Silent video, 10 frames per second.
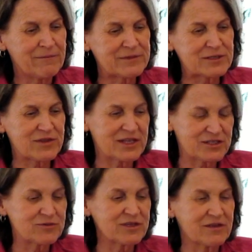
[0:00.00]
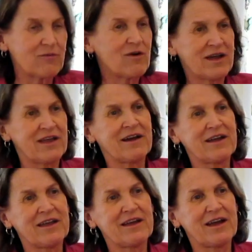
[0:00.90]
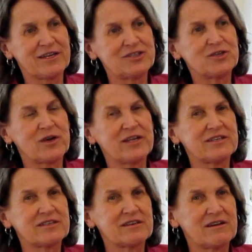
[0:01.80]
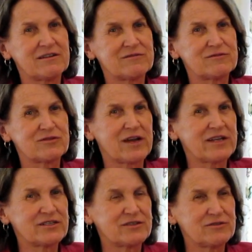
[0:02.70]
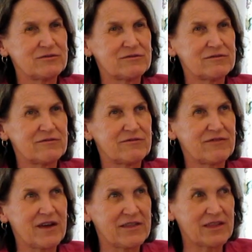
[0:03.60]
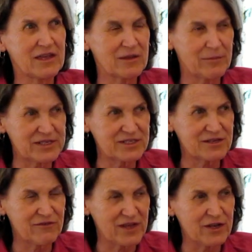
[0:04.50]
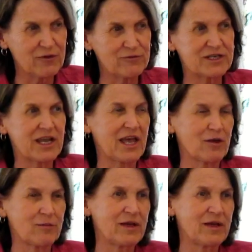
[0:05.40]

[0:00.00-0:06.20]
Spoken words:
So that's really why I joined, trying to find the best venue to help